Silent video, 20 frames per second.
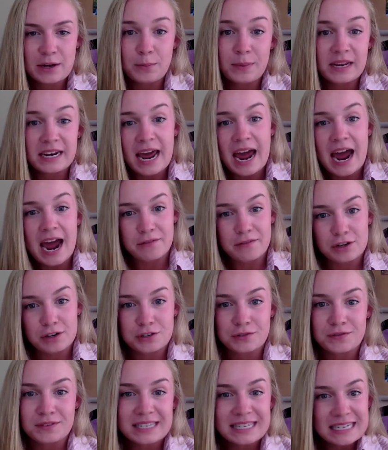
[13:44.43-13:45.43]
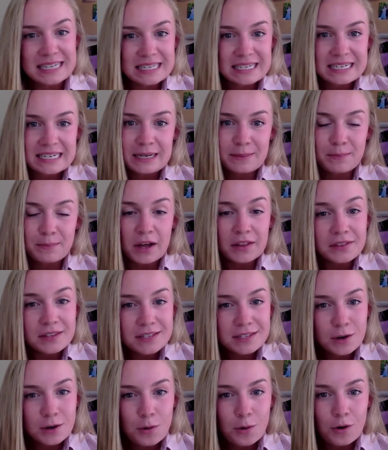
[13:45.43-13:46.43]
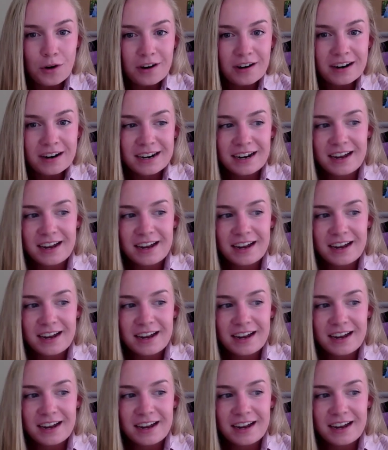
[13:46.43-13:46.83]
be an average of 16 months or